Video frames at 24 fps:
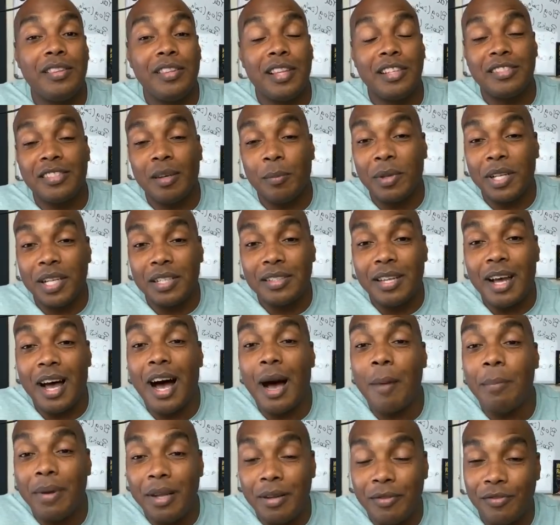some of the
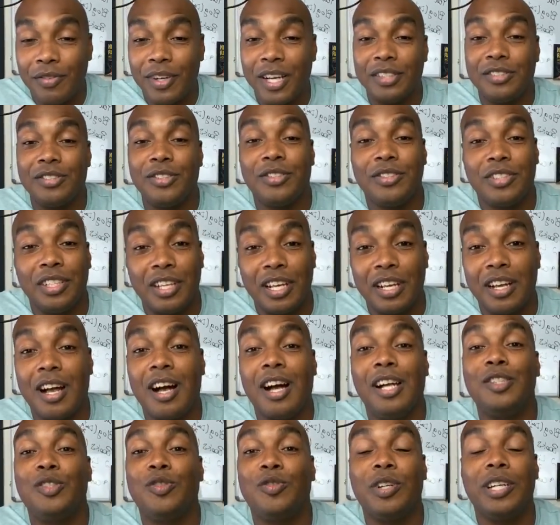top investors in the
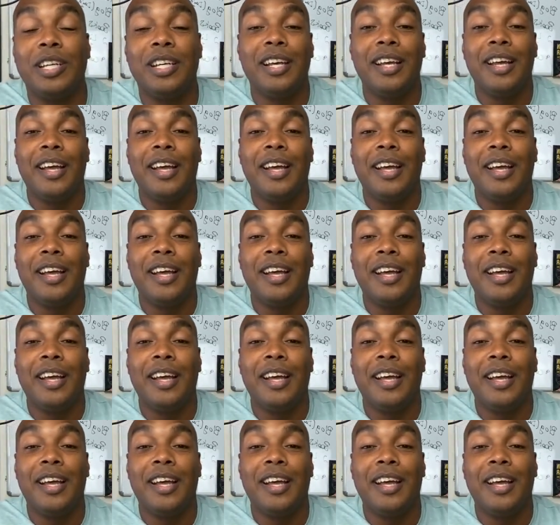country.